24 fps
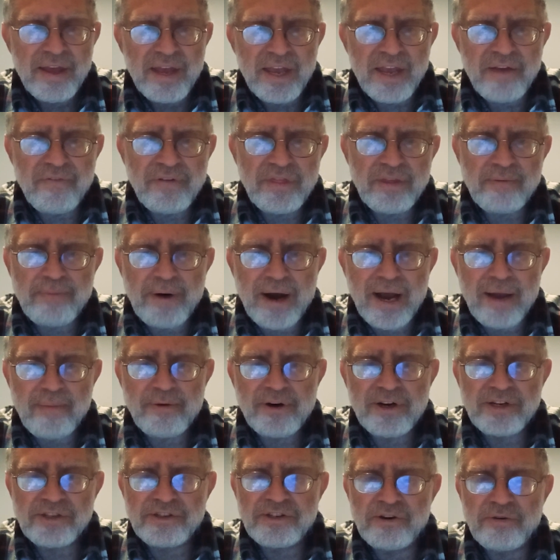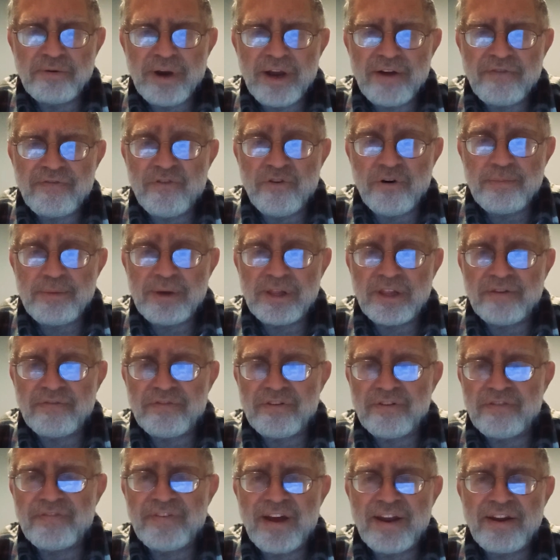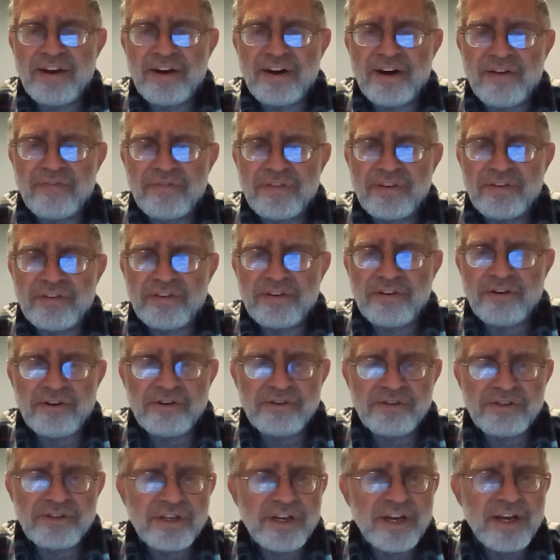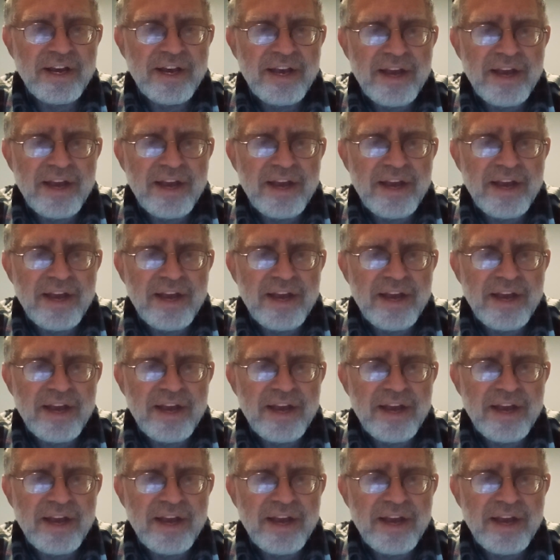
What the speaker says: Even the Bible has no great formula for fending off this curse.